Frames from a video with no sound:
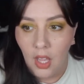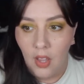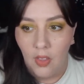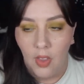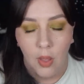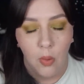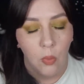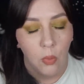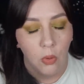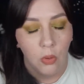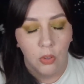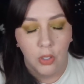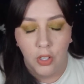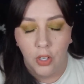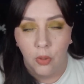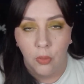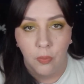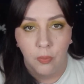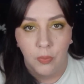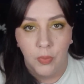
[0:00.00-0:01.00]
They were, you
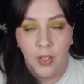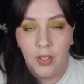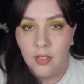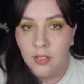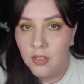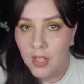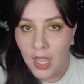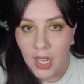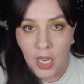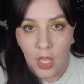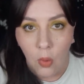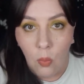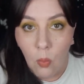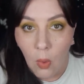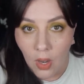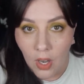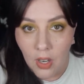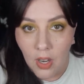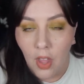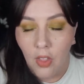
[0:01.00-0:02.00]
know, dating
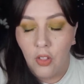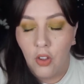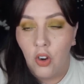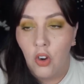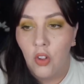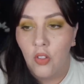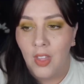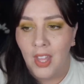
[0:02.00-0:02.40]
one another.